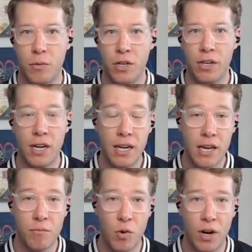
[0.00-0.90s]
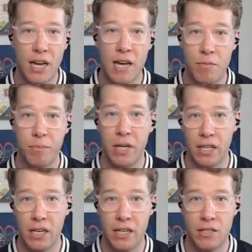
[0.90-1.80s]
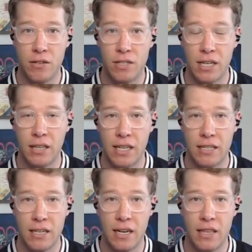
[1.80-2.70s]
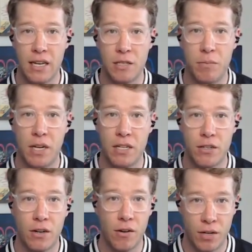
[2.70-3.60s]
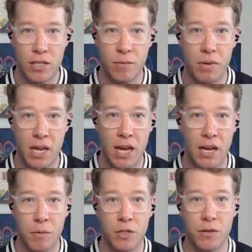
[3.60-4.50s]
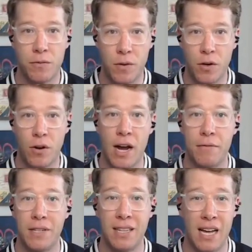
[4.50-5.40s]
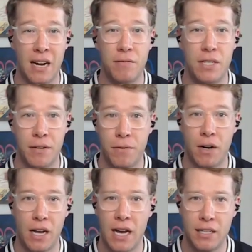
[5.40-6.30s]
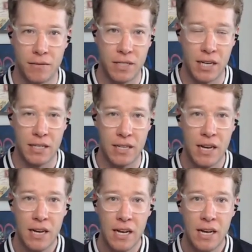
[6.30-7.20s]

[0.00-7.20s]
Well, you're going to get more capabilities using a lens like this because you're going to be able to photograph a lot of different kinds of scenes.